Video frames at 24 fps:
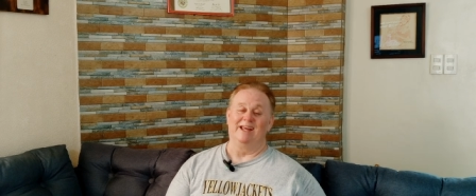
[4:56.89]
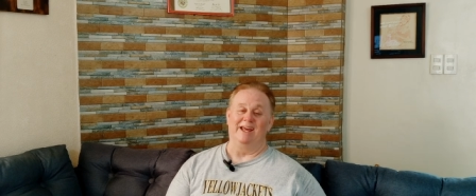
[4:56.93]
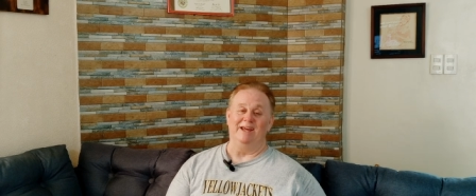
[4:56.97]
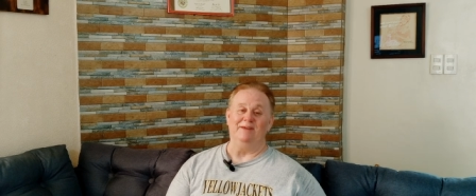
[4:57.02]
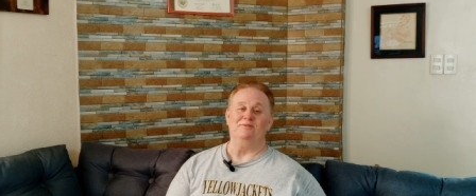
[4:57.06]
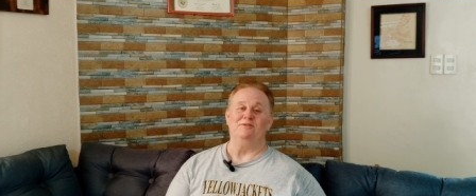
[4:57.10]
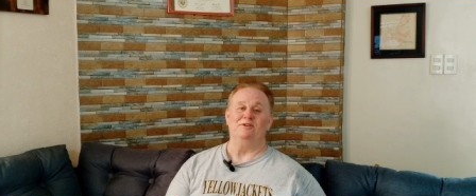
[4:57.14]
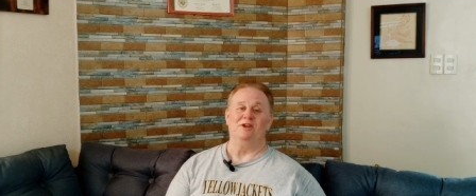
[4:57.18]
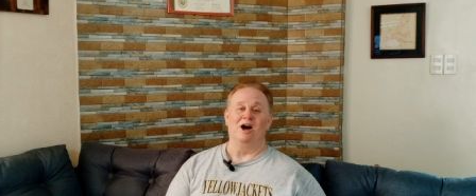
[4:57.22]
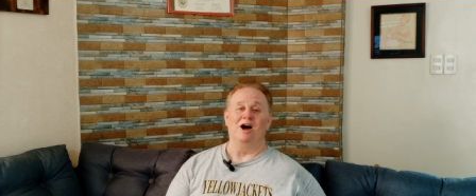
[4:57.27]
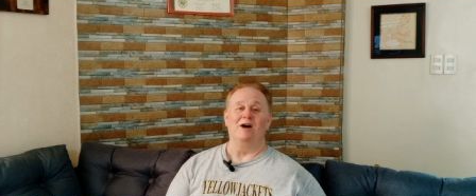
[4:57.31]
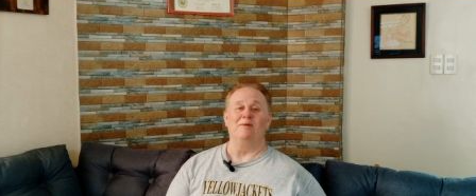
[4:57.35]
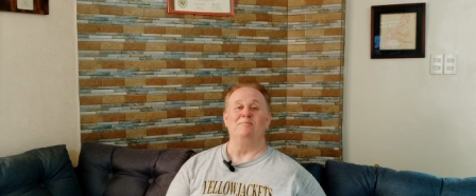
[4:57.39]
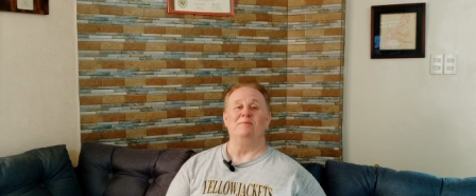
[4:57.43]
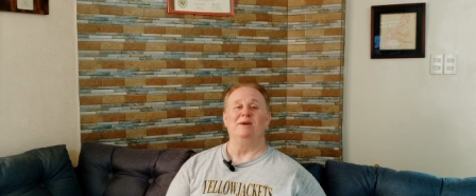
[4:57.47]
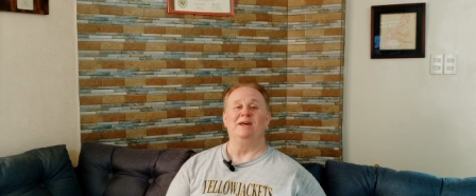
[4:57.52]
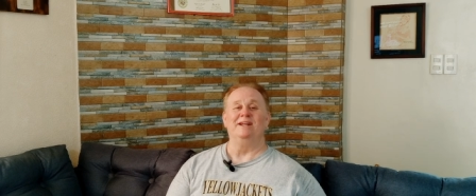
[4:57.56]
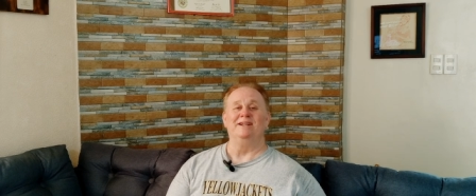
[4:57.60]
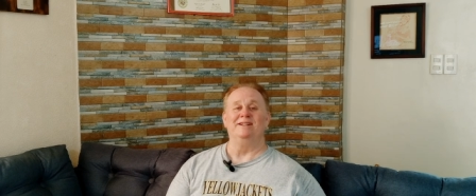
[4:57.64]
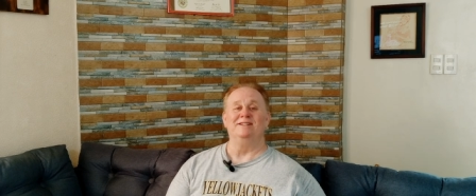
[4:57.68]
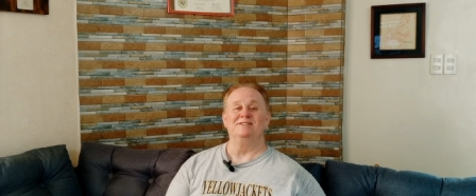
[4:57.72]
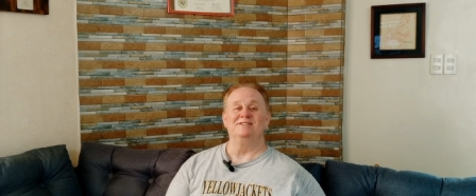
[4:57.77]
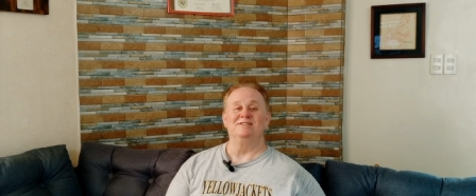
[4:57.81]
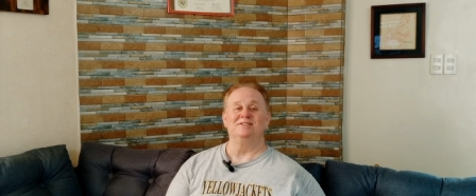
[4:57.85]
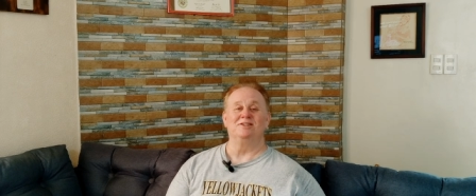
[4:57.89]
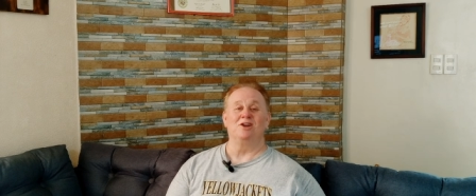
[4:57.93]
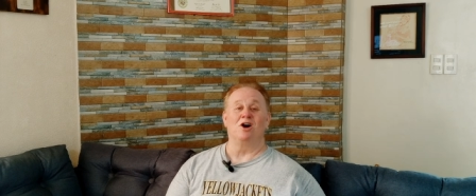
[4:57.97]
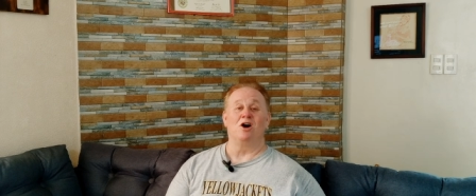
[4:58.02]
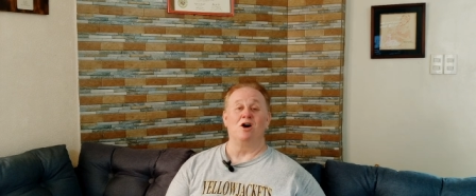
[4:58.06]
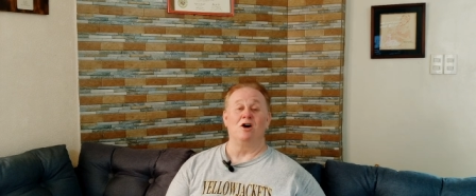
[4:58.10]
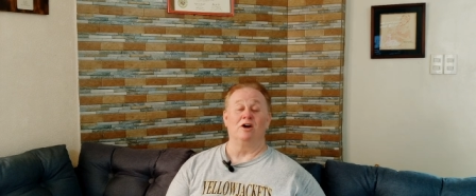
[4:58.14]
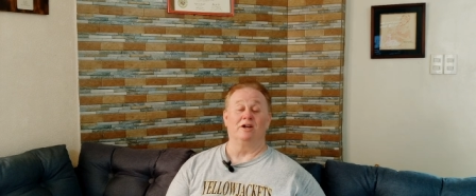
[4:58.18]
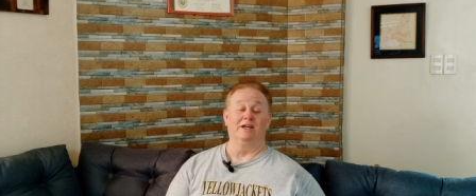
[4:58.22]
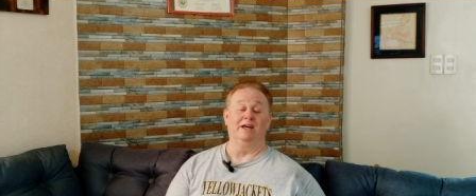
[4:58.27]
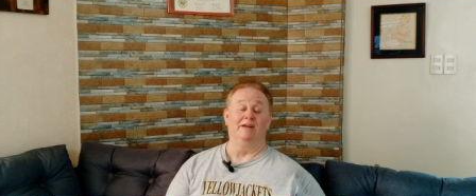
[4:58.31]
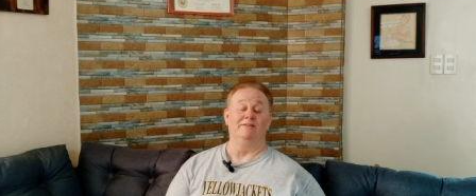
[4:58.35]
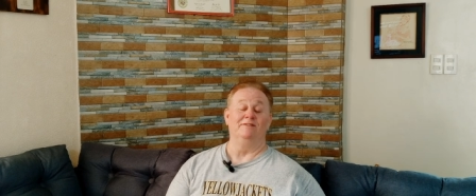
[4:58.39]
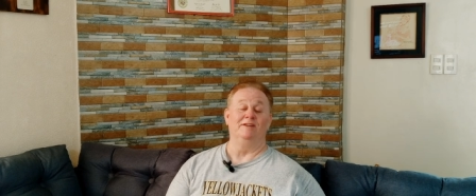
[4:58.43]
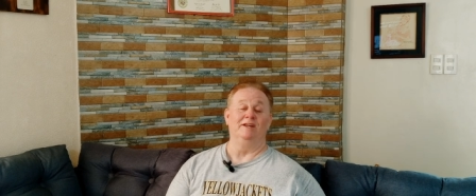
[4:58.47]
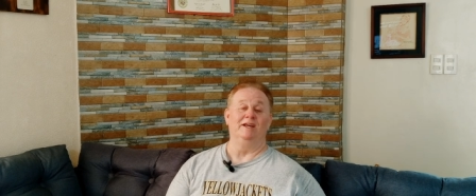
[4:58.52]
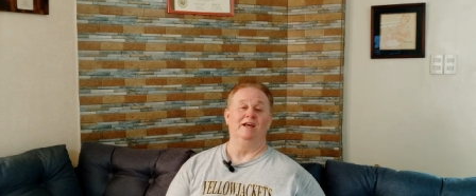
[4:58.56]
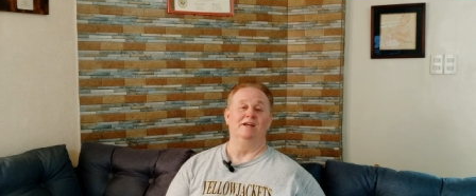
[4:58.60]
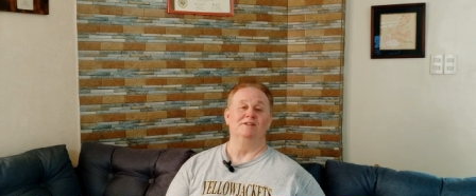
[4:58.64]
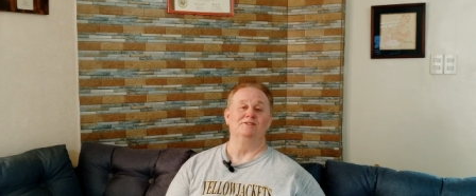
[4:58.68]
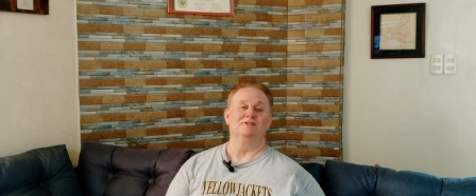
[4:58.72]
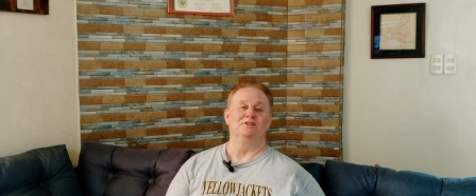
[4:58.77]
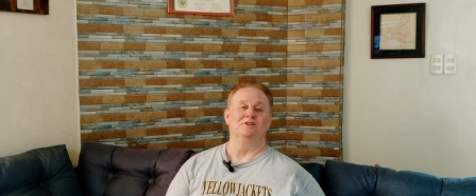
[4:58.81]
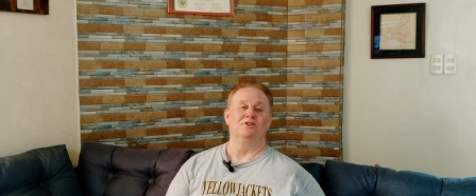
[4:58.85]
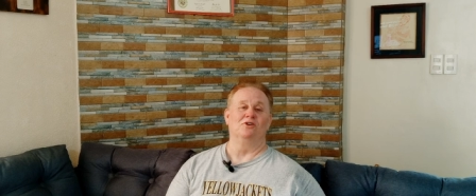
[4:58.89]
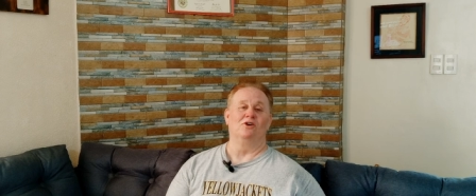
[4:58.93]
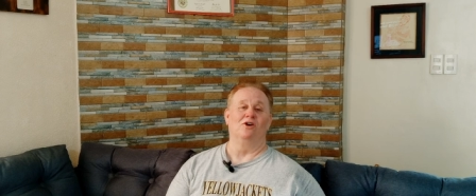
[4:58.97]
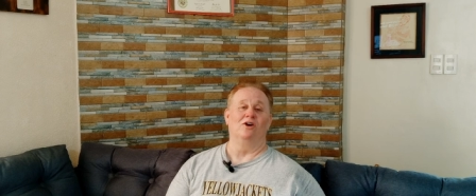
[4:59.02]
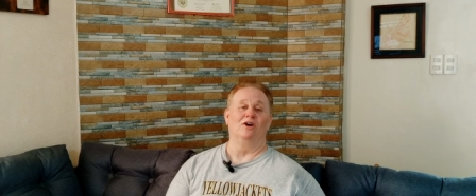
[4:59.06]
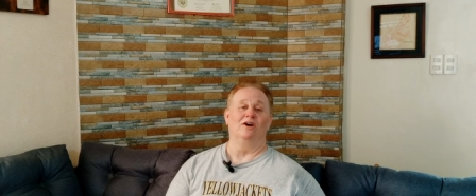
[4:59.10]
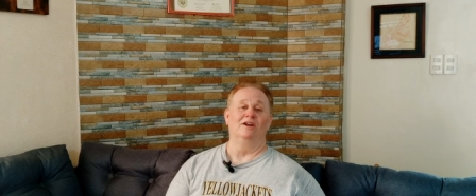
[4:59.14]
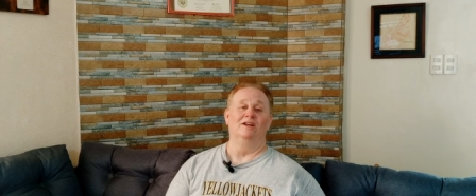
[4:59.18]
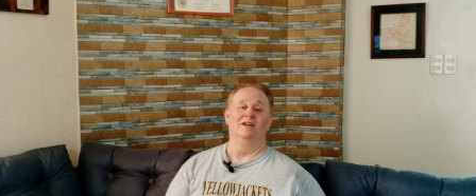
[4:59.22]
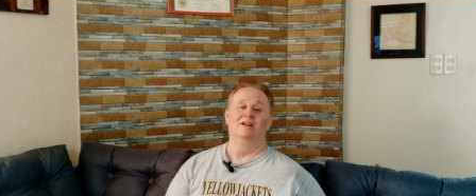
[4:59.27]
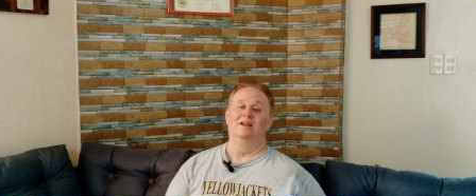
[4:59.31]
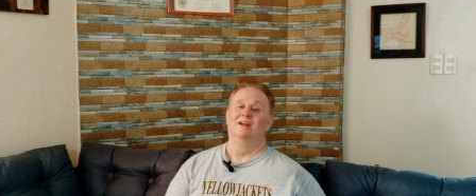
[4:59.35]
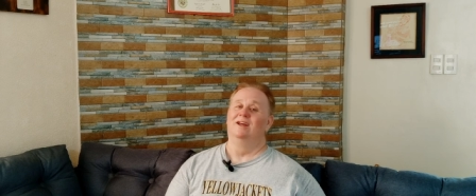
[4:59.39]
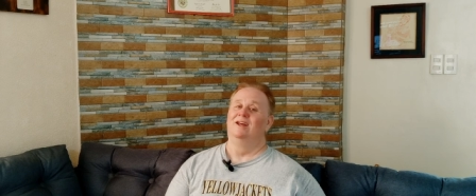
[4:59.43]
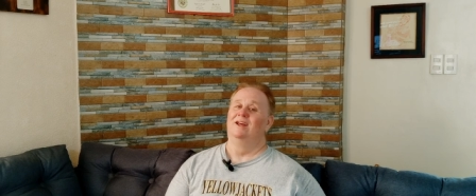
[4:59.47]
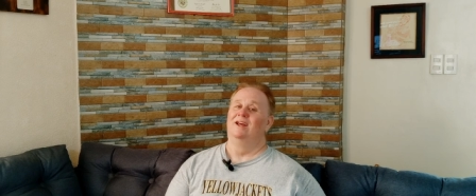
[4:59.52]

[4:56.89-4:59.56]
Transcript: they've not been in stock at the S&R.